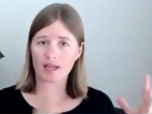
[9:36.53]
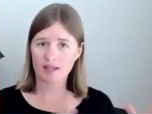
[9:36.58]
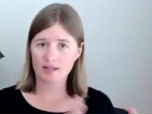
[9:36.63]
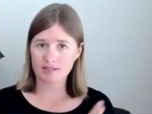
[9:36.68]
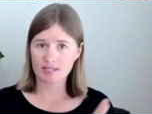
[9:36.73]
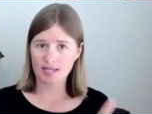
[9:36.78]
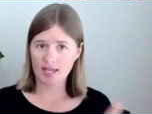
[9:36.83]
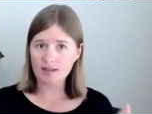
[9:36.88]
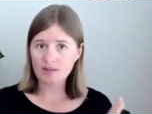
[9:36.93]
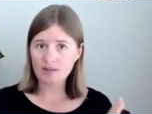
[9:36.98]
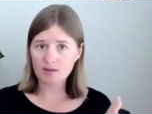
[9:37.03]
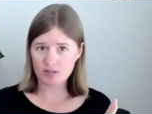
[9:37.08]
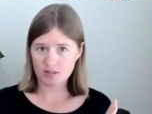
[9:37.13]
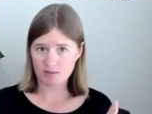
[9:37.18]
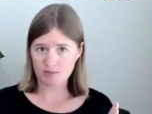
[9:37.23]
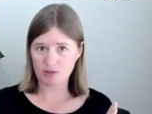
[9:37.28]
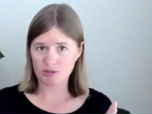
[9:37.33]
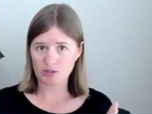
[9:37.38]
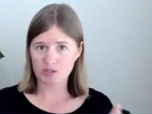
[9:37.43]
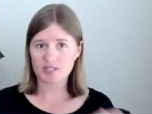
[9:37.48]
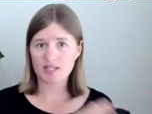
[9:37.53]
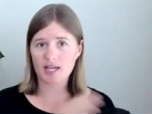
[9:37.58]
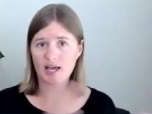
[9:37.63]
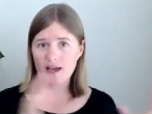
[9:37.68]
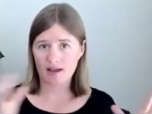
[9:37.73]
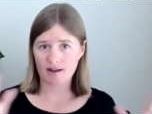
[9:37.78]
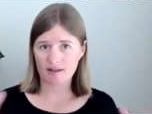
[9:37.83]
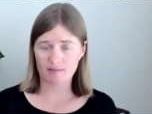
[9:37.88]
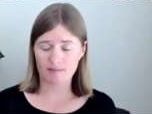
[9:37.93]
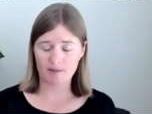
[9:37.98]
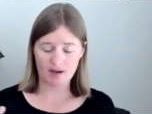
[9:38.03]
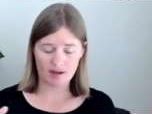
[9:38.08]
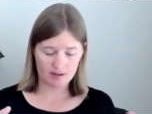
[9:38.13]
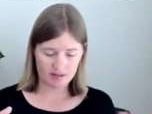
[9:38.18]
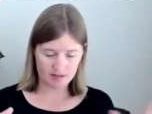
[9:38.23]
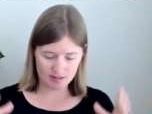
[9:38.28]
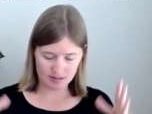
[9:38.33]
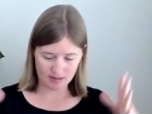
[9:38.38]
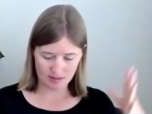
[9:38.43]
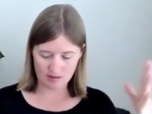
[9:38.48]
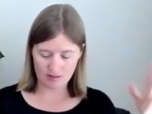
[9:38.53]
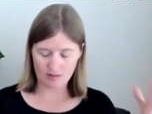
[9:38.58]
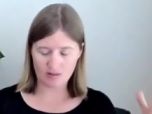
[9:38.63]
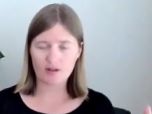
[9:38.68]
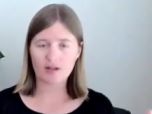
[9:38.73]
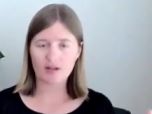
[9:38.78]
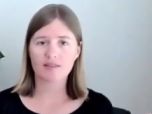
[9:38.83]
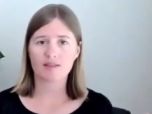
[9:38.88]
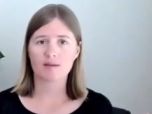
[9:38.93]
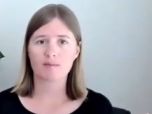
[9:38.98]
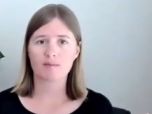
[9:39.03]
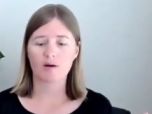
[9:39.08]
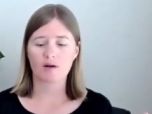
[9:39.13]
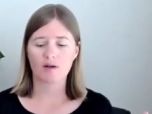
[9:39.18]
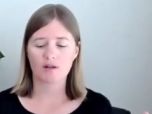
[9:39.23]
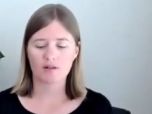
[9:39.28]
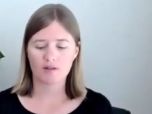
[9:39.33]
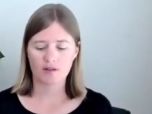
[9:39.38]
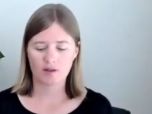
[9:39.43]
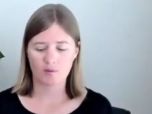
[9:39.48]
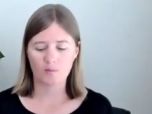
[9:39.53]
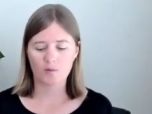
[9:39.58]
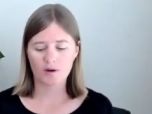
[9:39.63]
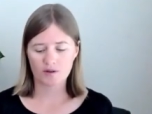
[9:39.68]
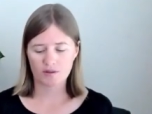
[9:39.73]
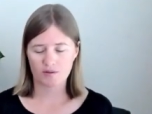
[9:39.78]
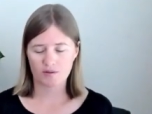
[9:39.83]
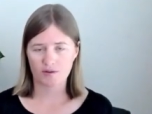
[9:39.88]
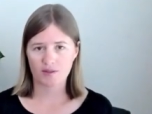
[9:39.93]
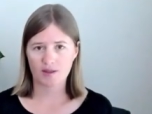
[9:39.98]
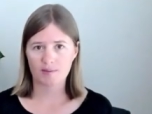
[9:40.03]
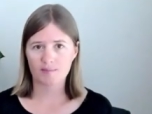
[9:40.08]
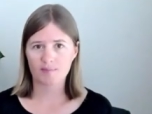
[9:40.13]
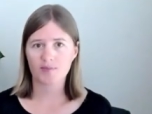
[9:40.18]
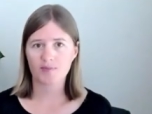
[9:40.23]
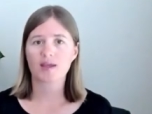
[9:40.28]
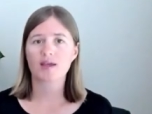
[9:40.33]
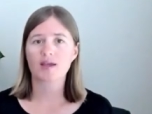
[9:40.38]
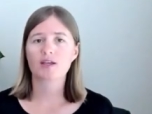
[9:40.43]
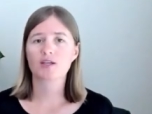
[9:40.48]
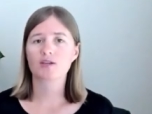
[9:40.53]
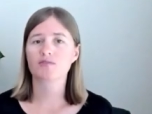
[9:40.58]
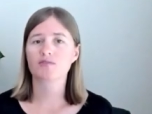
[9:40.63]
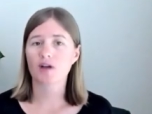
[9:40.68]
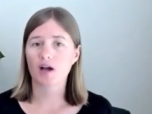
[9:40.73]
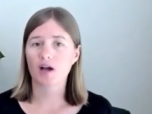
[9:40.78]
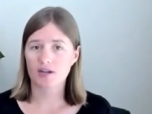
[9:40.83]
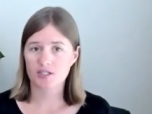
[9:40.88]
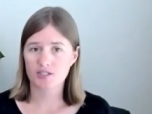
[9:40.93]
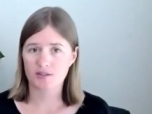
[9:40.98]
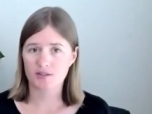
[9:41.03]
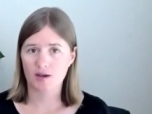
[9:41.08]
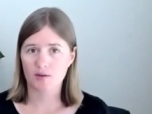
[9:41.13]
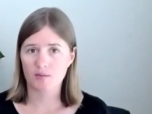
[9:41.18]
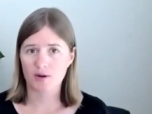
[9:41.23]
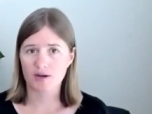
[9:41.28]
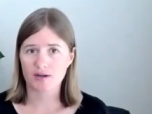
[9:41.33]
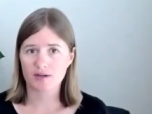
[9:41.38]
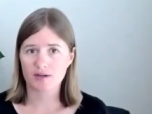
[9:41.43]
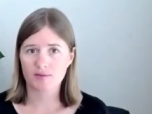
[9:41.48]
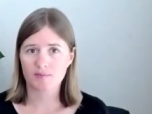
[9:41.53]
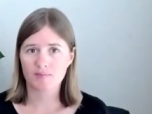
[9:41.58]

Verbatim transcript: take those emotions out of the box, look at them all, and work through them. You've got to do that work.